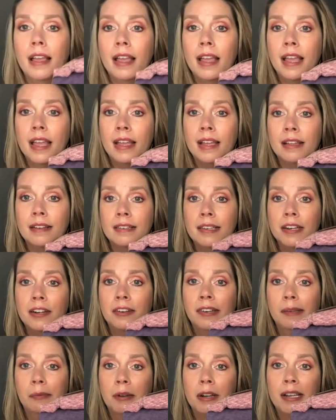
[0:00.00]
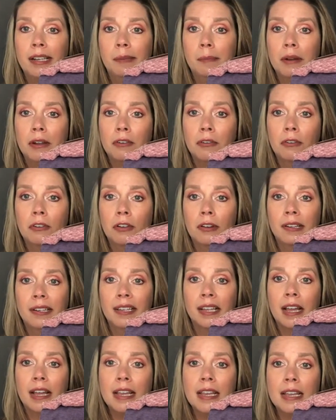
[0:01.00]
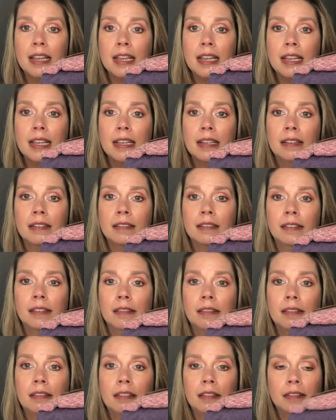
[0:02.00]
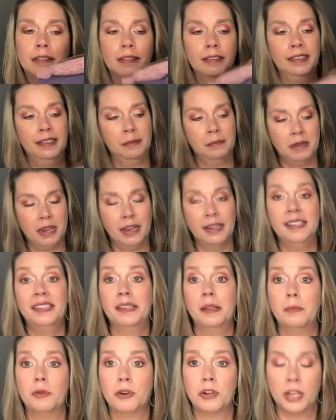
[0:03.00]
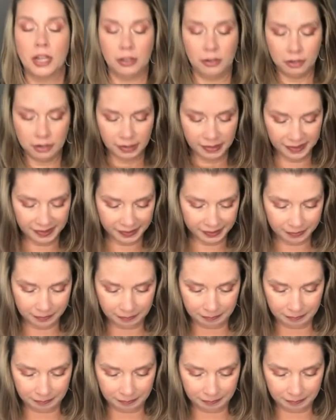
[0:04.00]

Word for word: And here's what his bundle looks like. Some nice summer colors.